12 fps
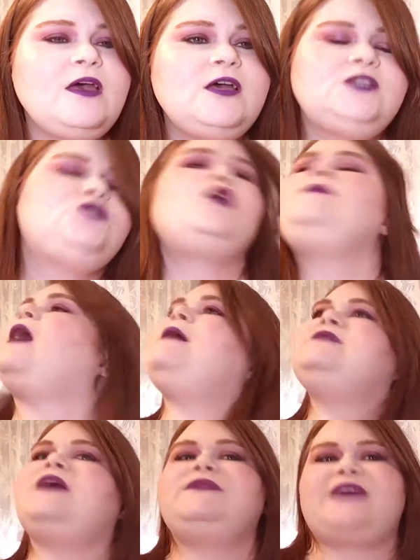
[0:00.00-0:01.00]
Story
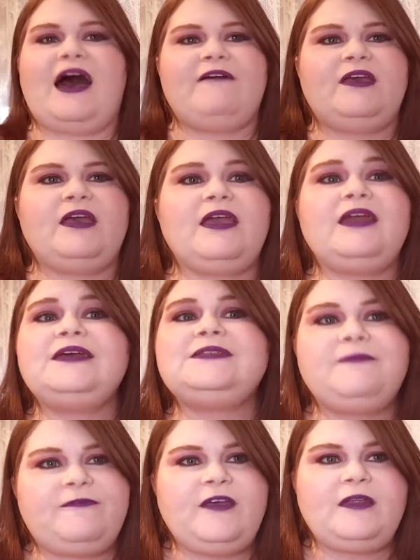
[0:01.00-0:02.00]
problems I was having, and getting
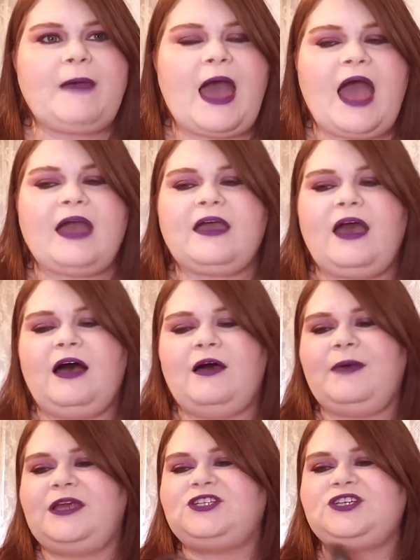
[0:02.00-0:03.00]
some feedback,
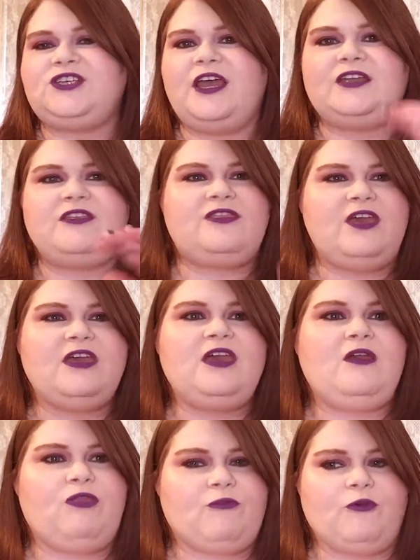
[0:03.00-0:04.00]
and just
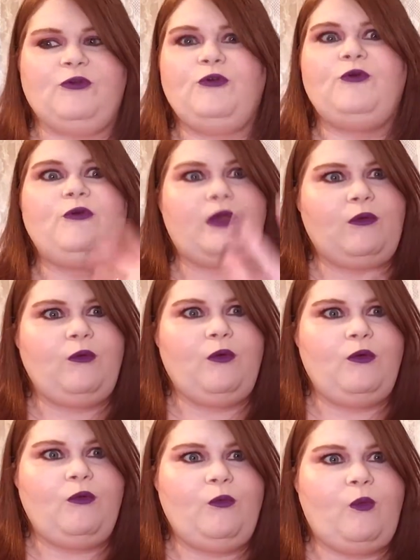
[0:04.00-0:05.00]
thinking through
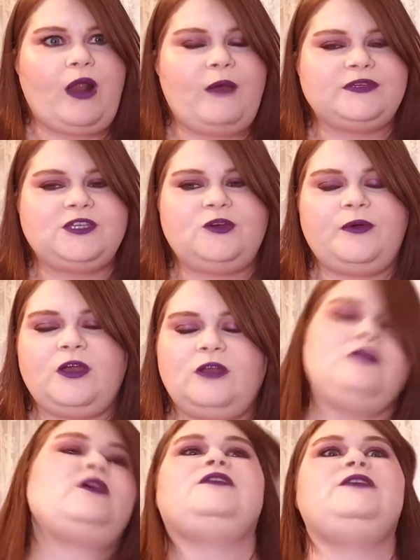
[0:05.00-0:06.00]
what I was doing,
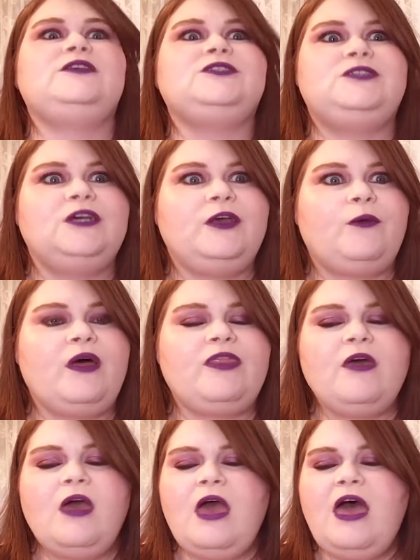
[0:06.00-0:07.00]
just dealing with.
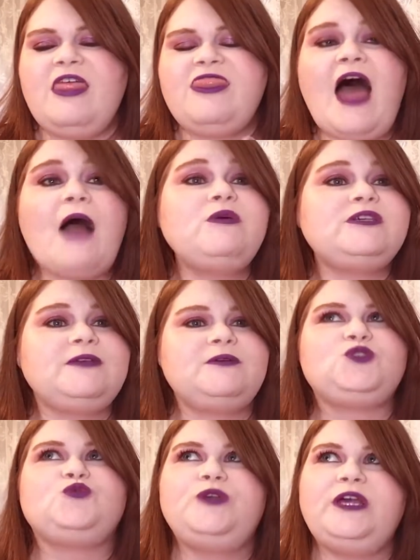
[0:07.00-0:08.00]
That was something that
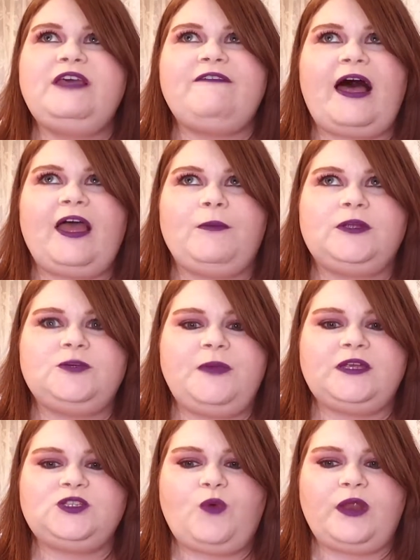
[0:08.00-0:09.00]
was really valuable to me
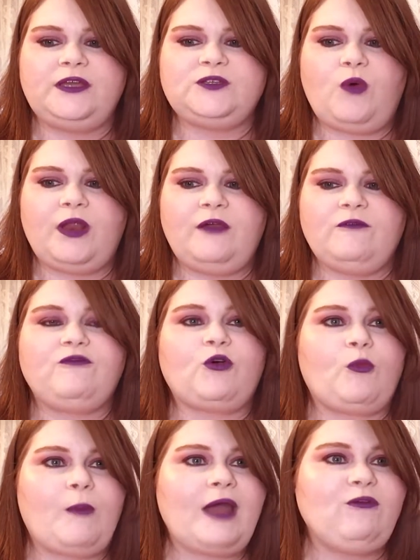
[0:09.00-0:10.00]
in 2020
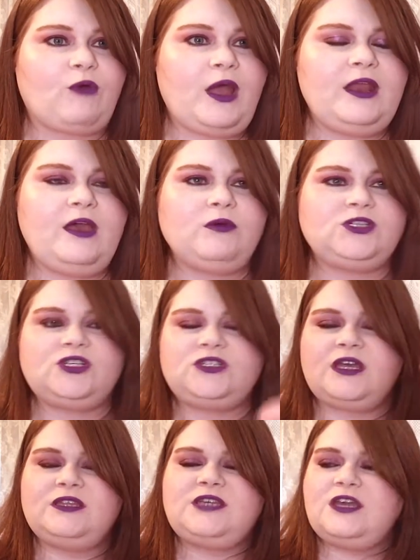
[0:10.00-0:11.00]
for my writing, was just to
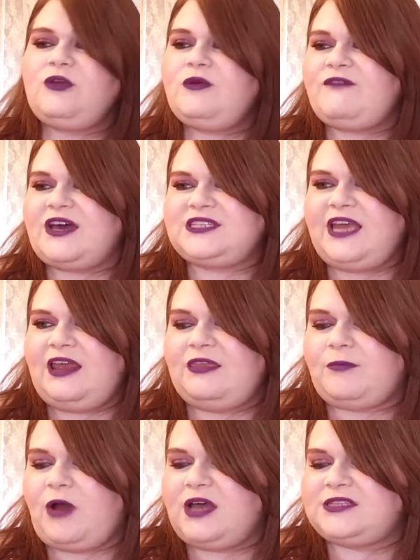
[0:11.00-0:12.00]
continue investigating the
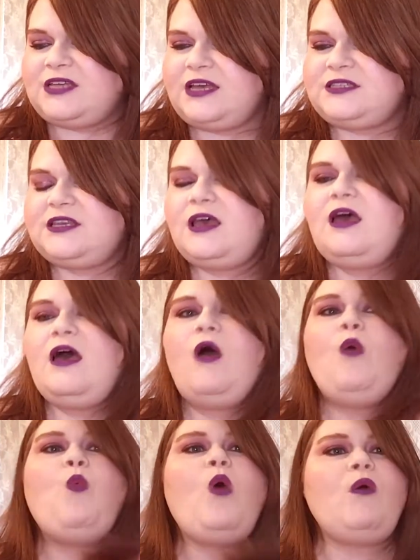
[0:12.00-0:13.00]
process.
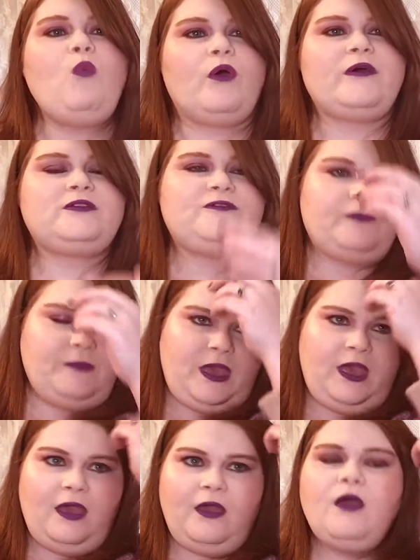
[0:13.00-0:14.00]
What works for
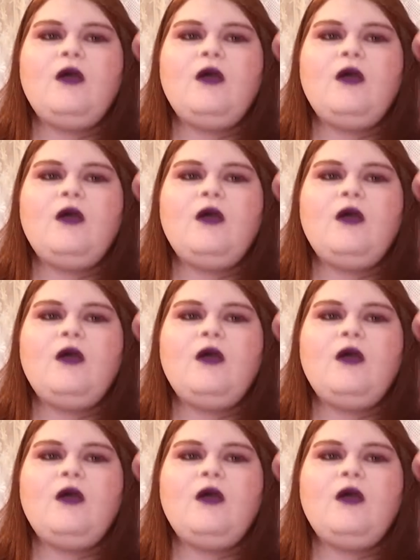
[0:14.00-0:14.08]
me